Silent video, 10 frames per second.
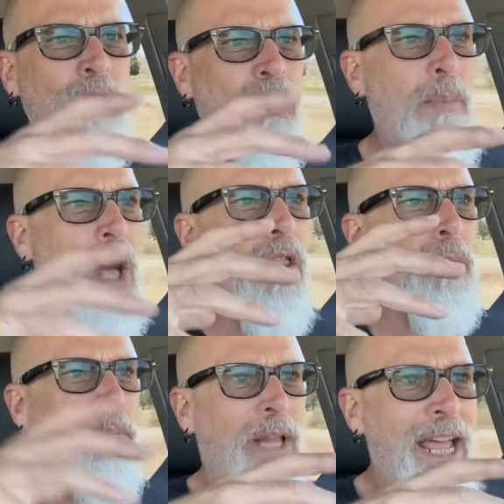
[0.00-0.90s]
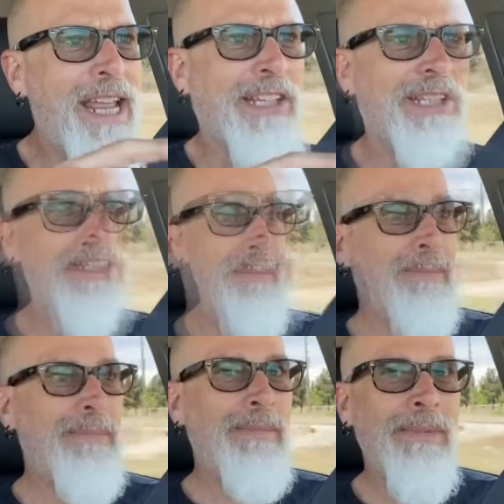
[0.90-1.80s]
smaller place.
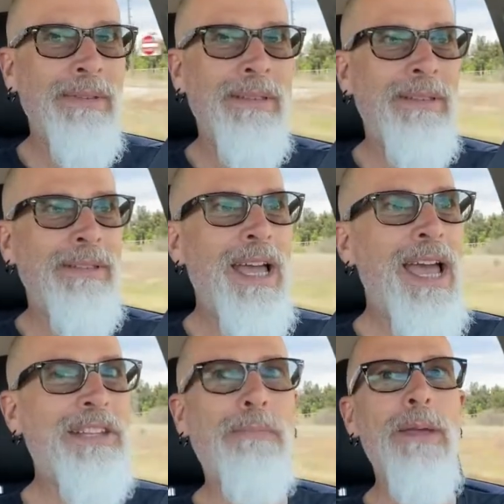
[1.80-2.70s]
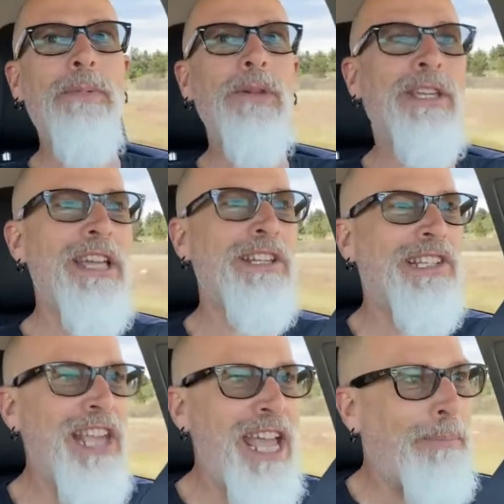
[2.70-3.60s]
Yes, people are getting
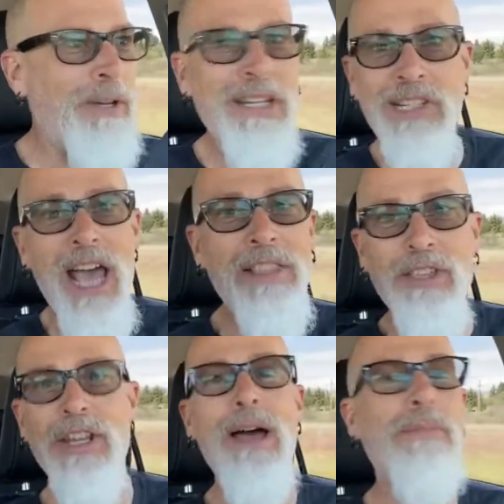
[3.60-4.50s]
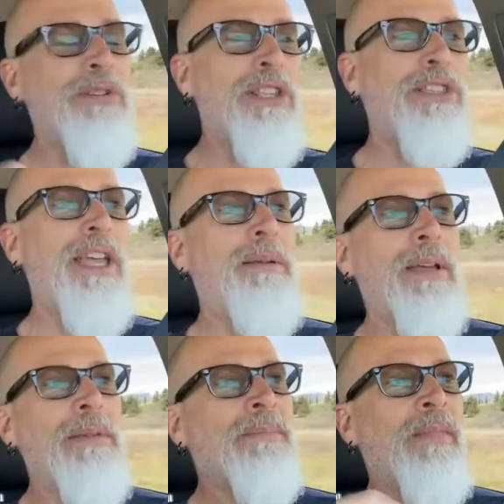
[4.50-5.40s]
sick, but it's not the numbers that
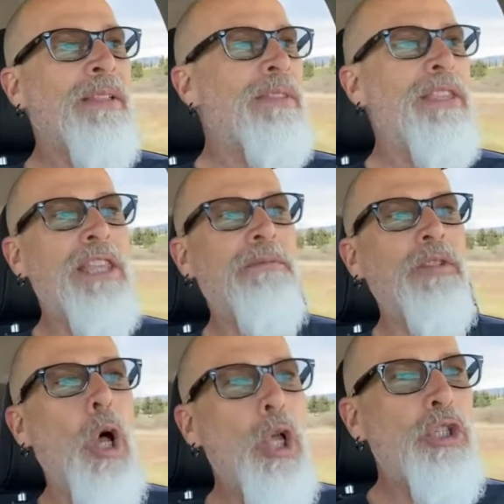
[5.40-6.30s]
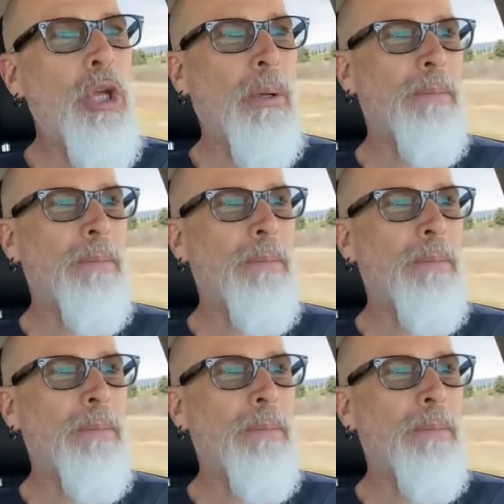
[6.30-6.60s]
they've told you.